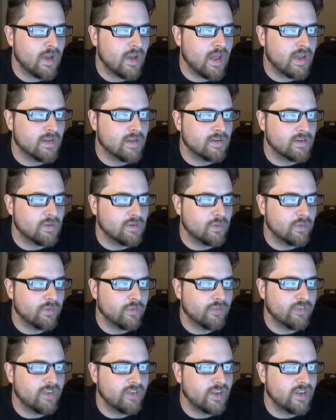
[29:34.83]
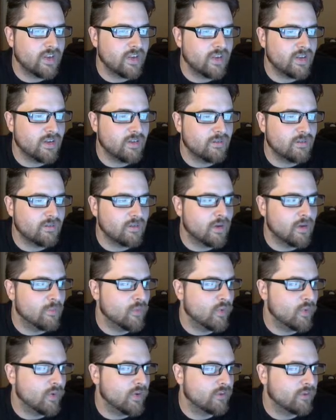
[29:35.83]
and you'll see a
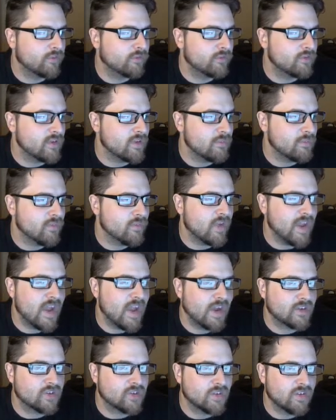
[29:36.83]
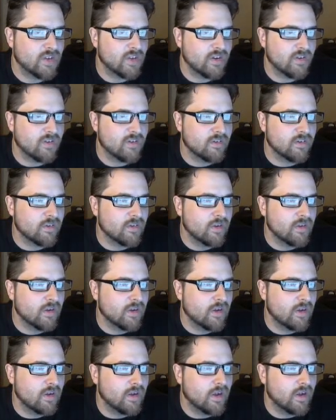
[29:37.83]
more extreme reaction there.
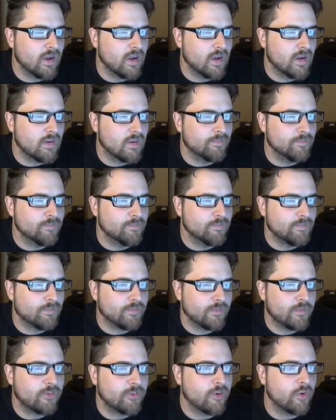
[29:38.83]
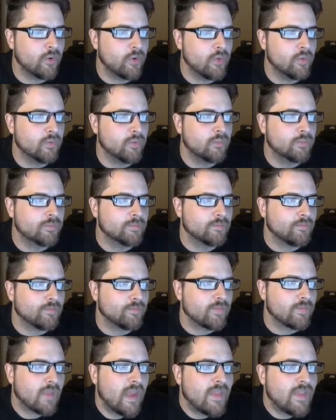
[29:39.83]

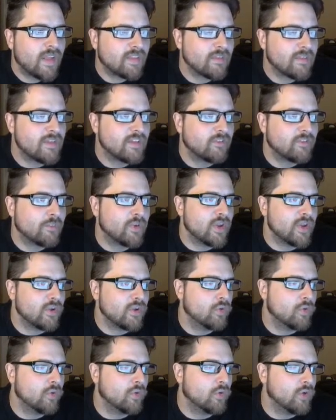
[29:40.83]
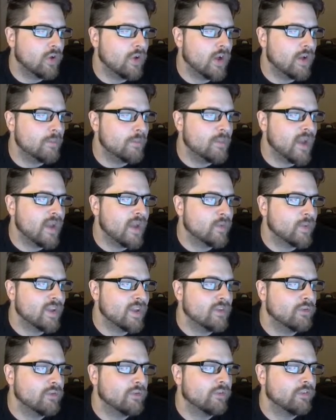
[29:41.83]
And that's something that's pretty cool. And we
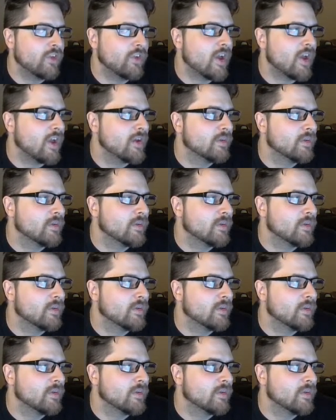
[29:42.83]
used